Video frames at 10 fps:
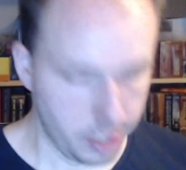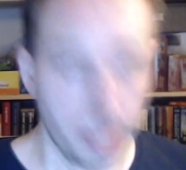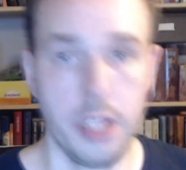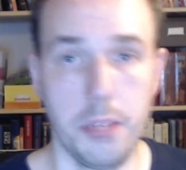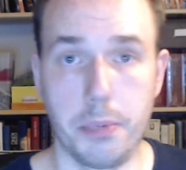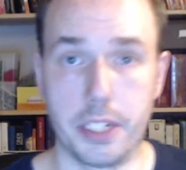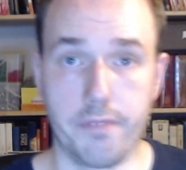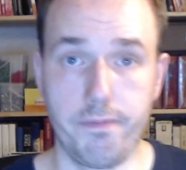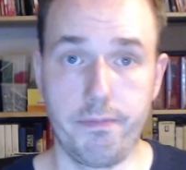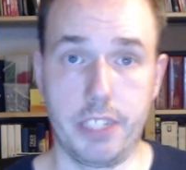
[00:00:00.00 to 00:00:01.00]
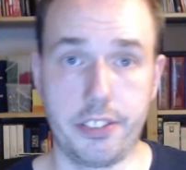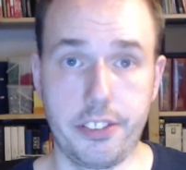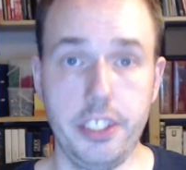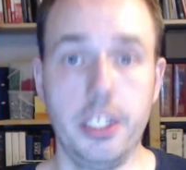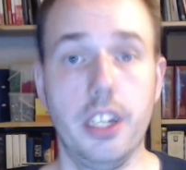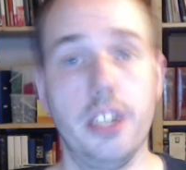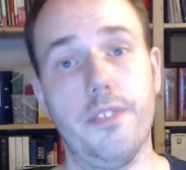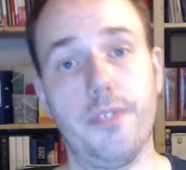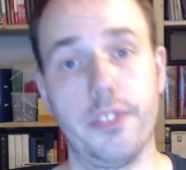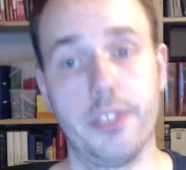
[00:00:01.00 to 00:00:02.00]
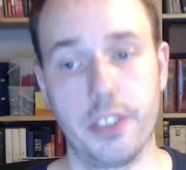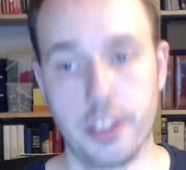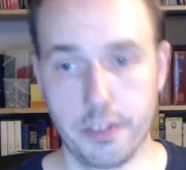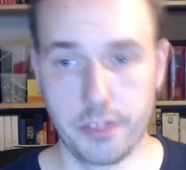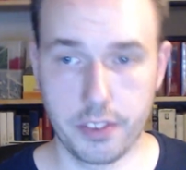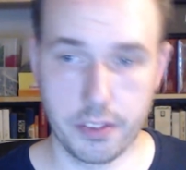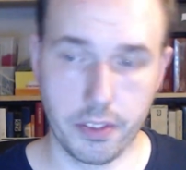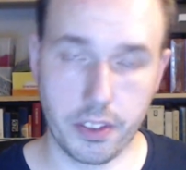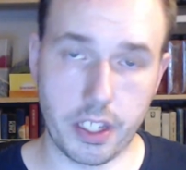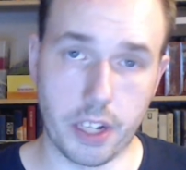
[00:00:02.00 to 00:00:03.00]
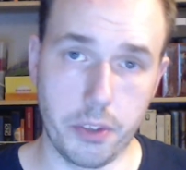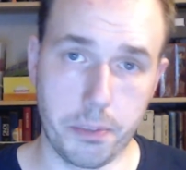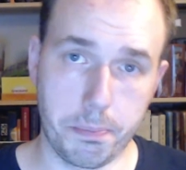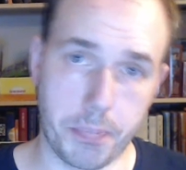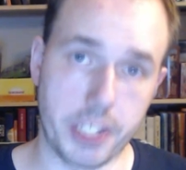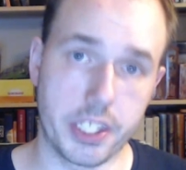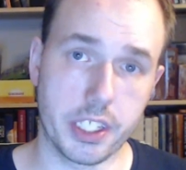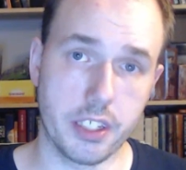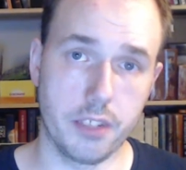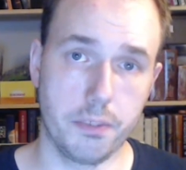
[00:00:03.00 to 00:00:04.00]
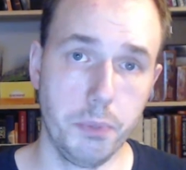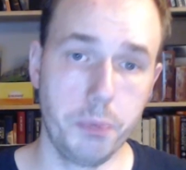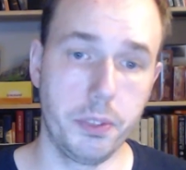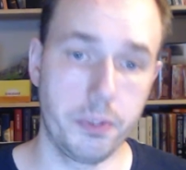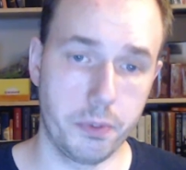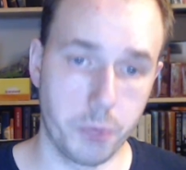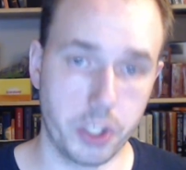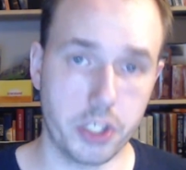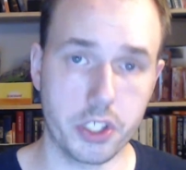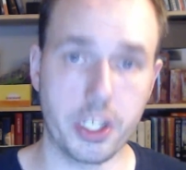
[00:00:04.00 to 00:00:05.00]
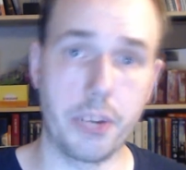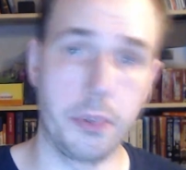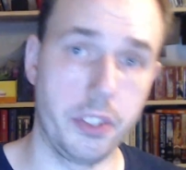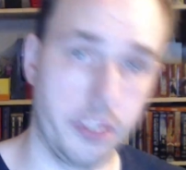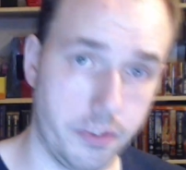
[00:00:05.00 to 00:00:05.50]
But let's see how the basic of movement works. I will